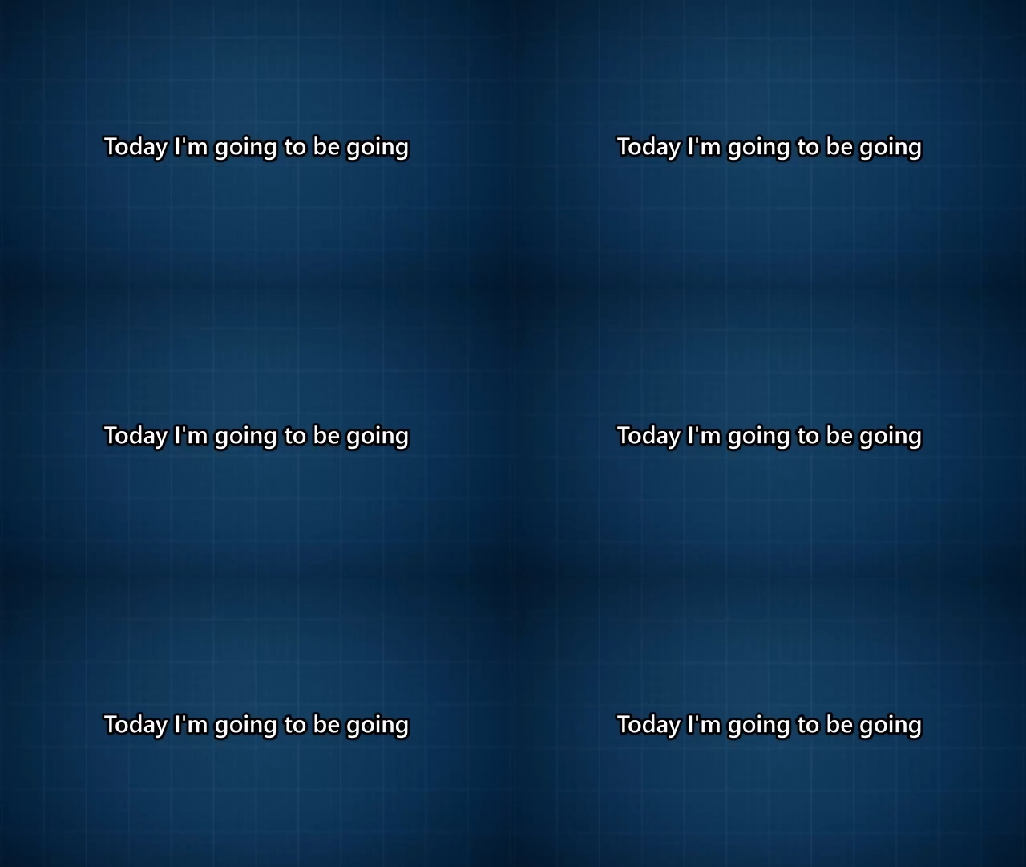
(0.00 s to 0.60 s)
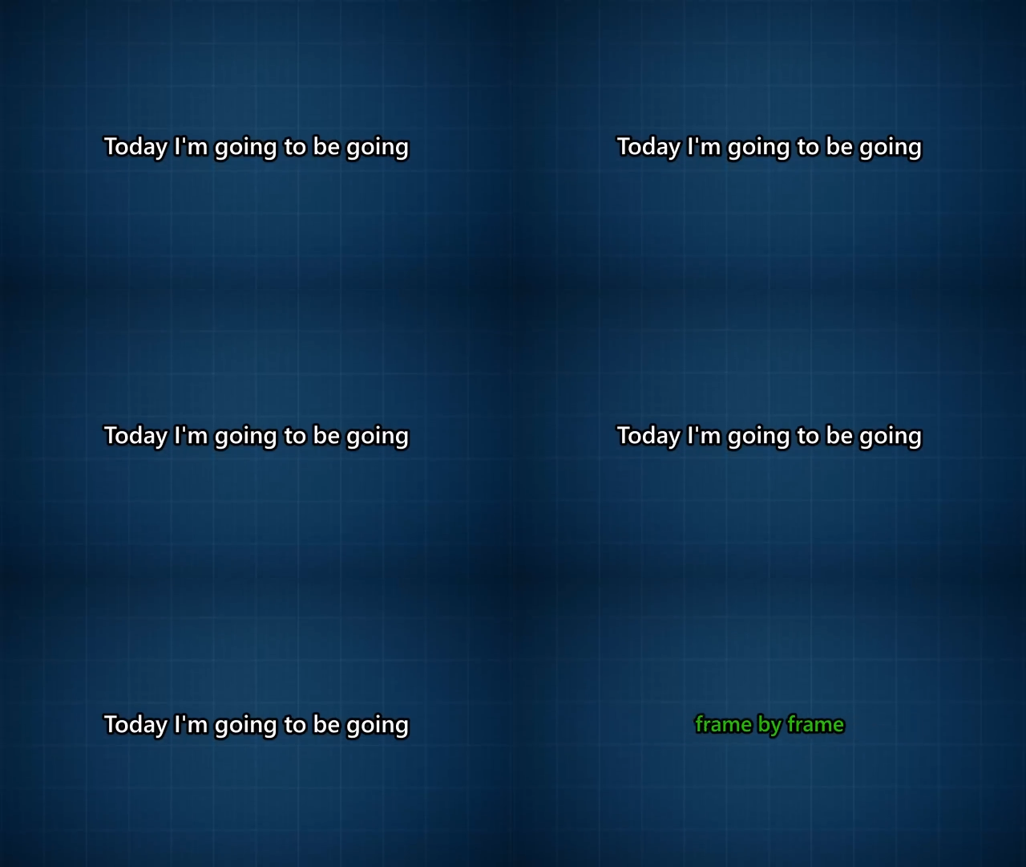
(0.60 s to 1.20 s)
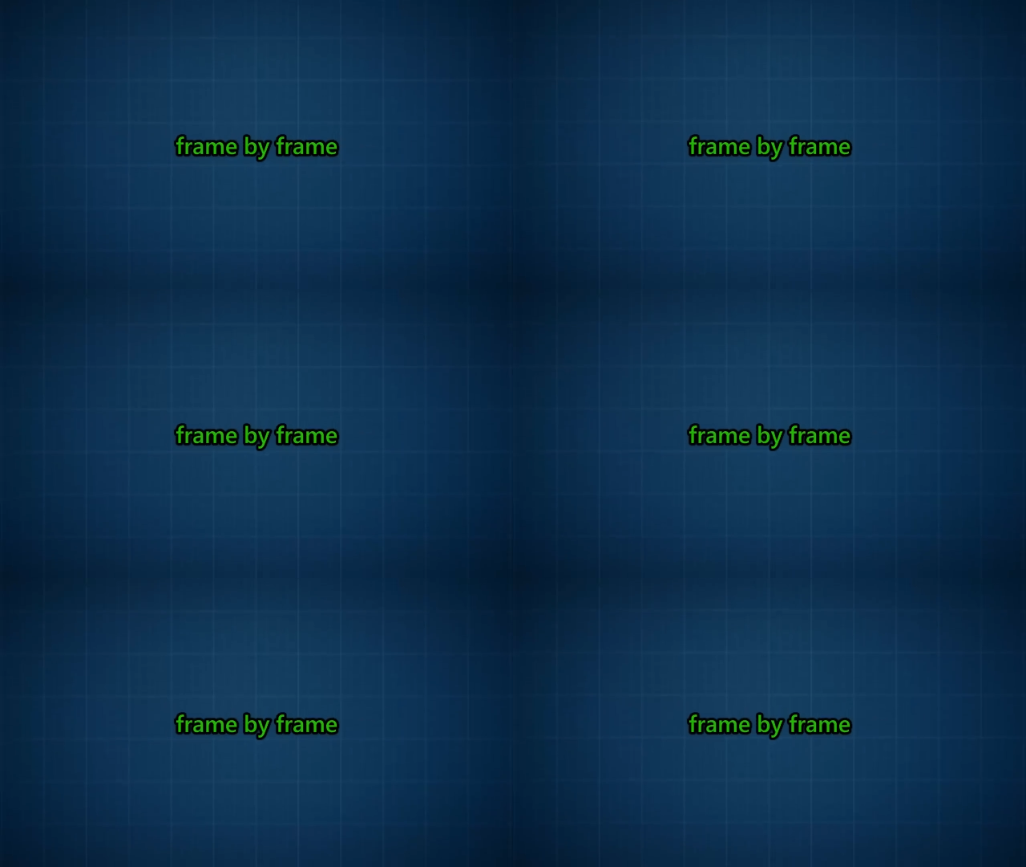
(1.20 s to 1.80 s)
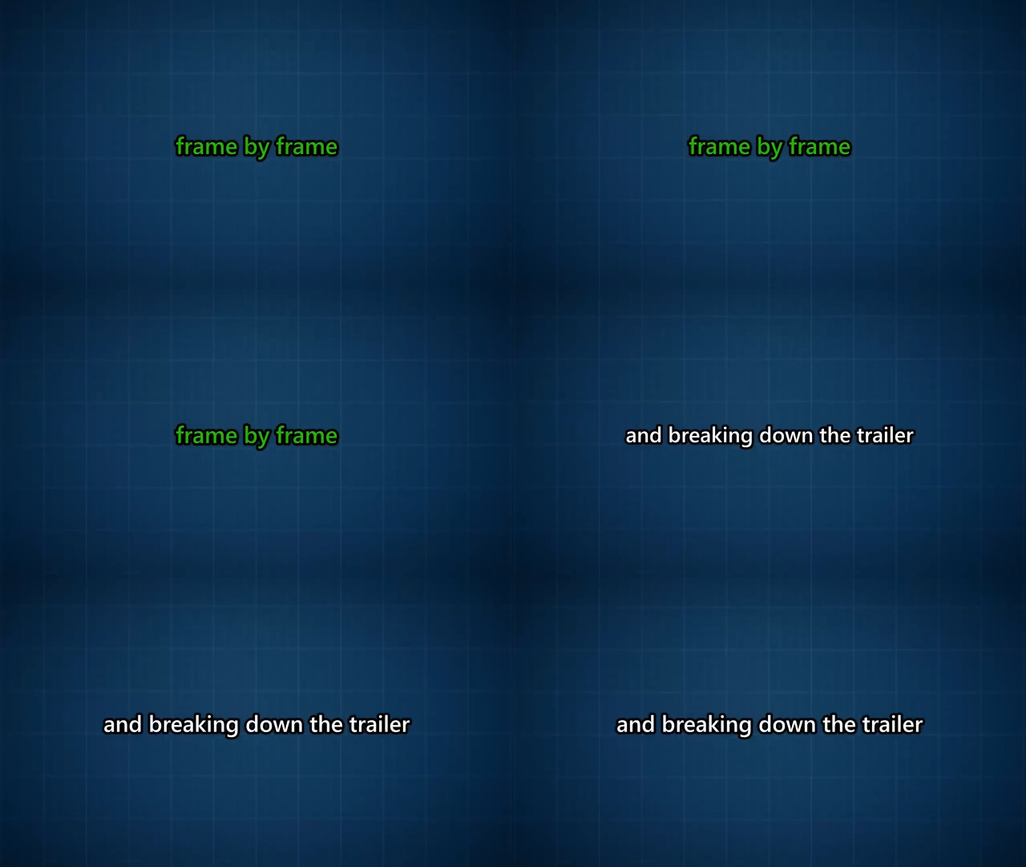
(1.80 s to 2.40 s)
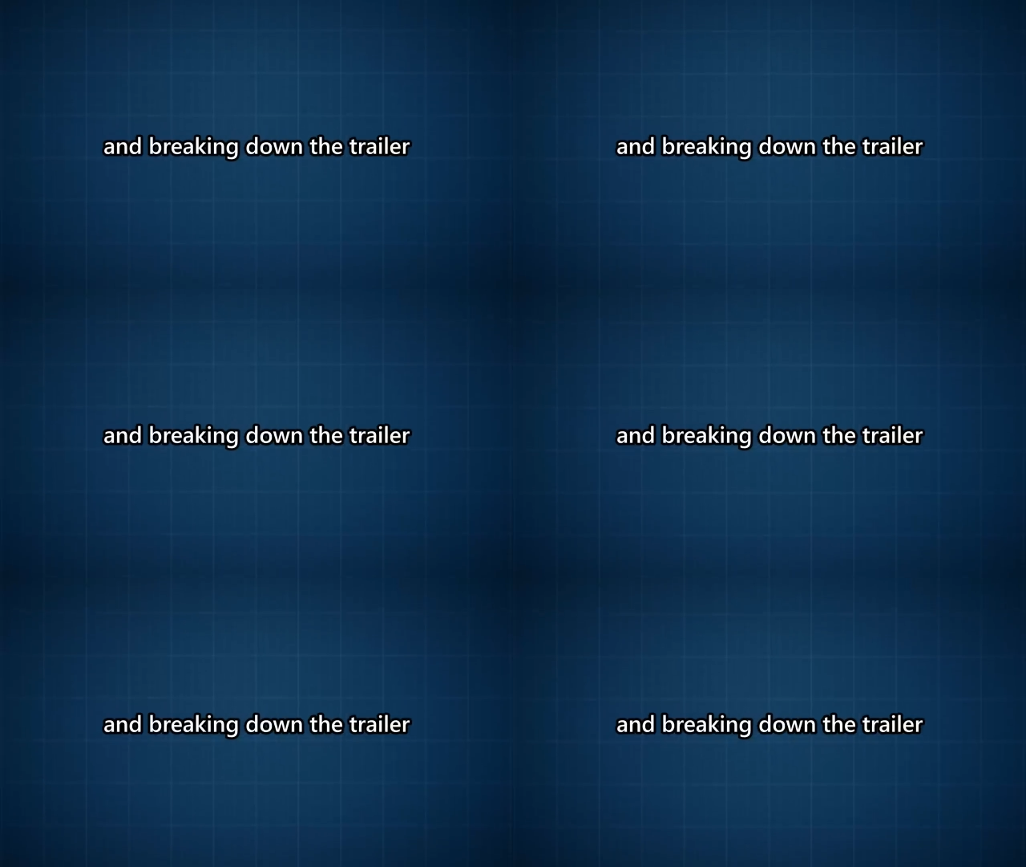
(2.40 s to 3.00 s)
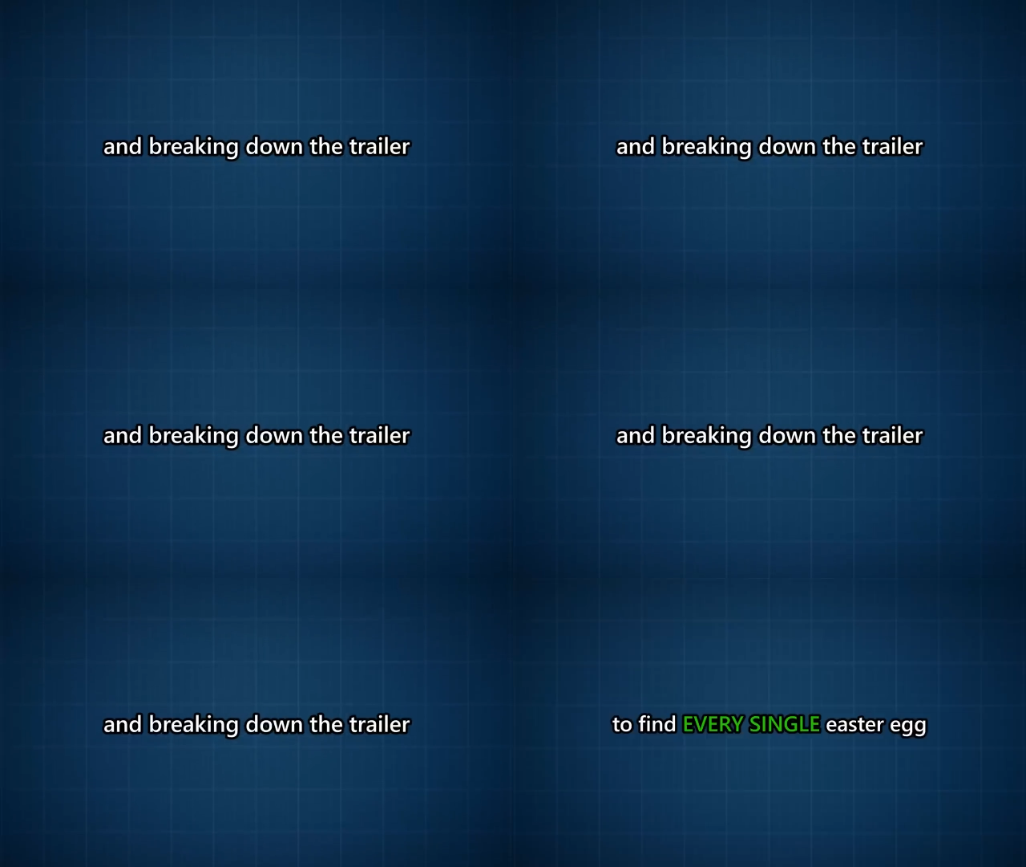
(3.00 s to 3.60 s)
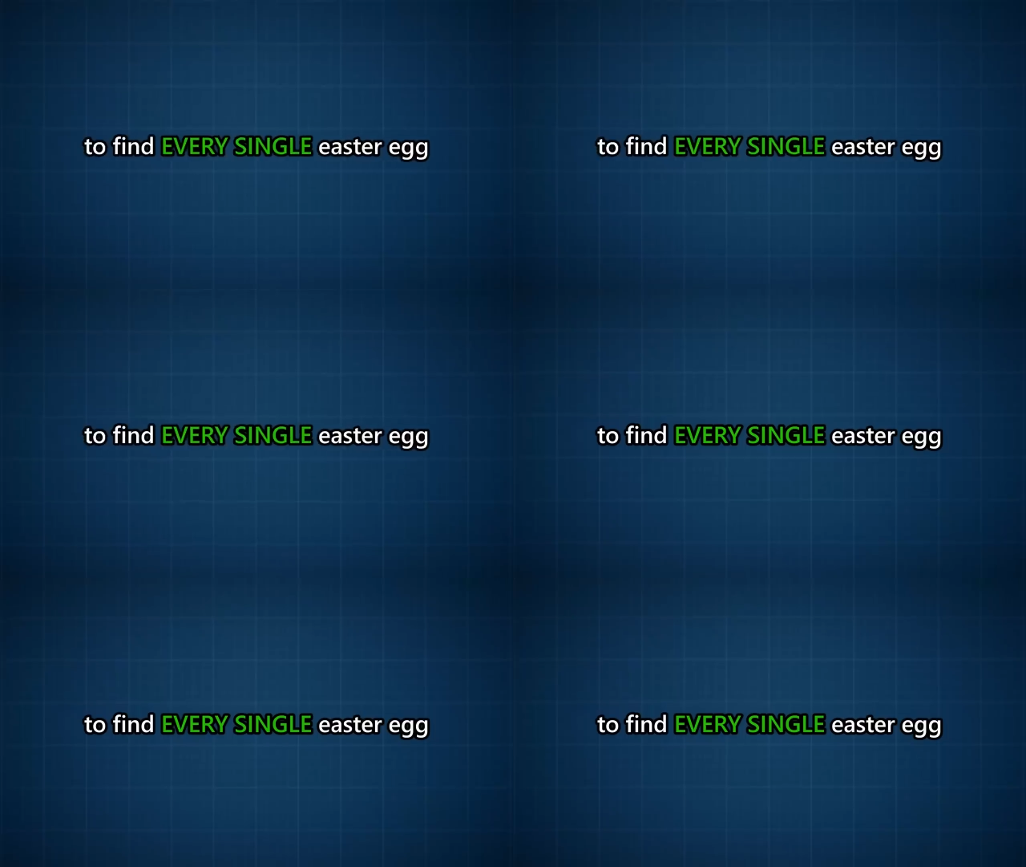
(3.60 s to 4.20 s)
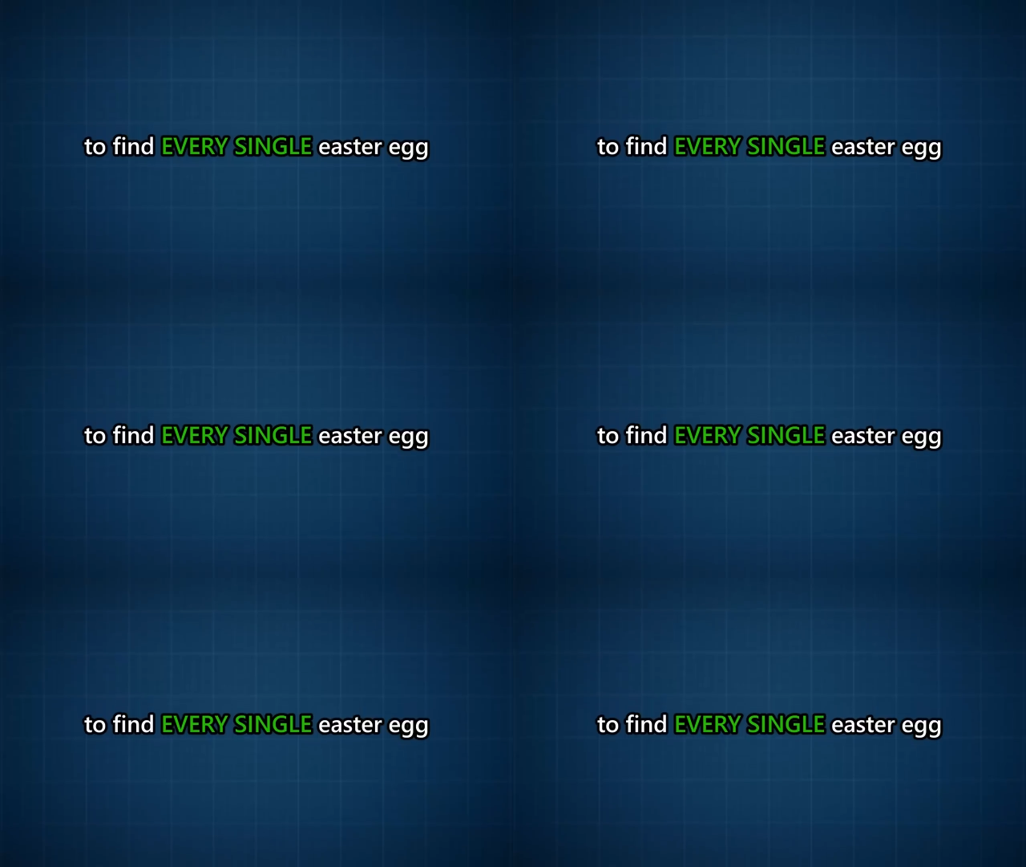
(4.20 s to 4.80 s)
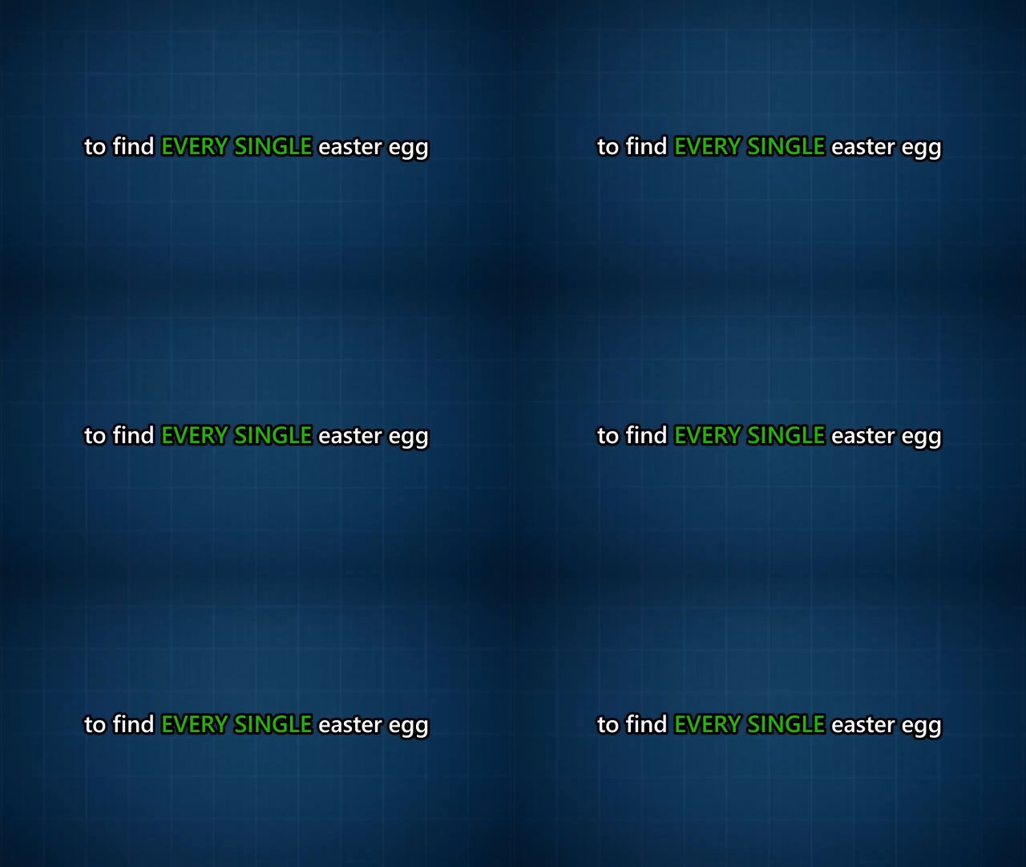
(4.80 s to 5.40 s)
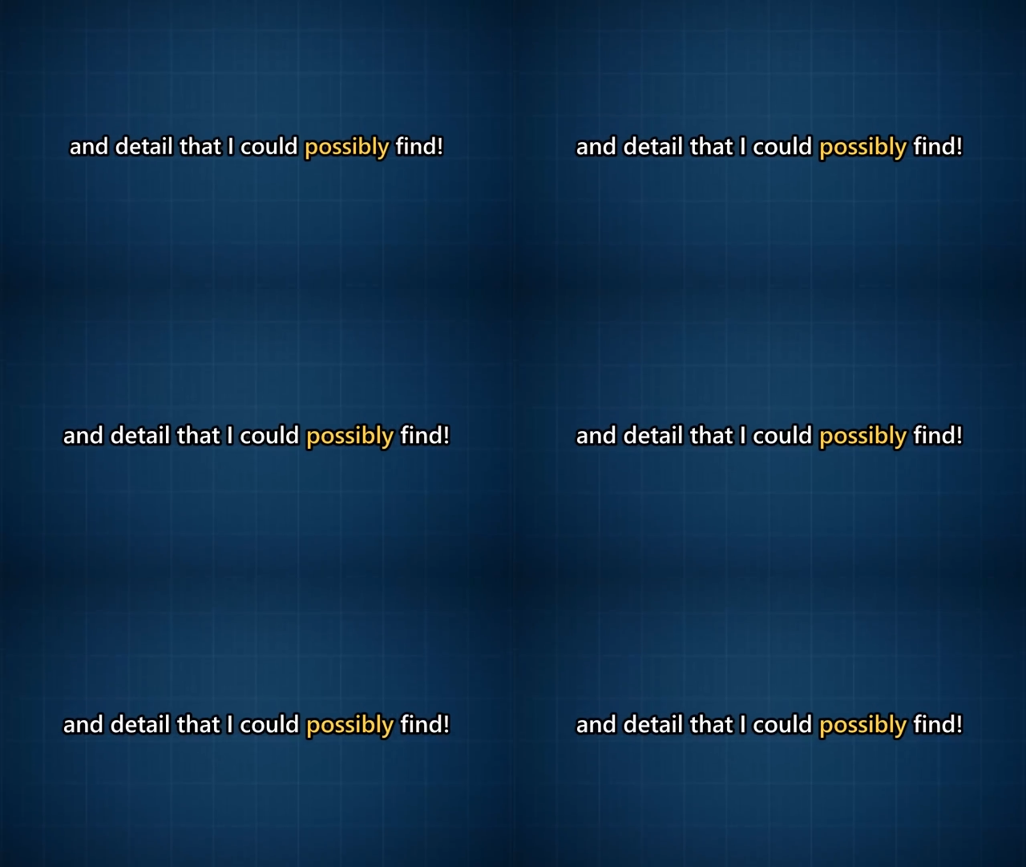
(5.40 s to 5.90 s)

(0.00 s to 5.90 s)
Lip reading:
No face is visible, so there are no lips to read.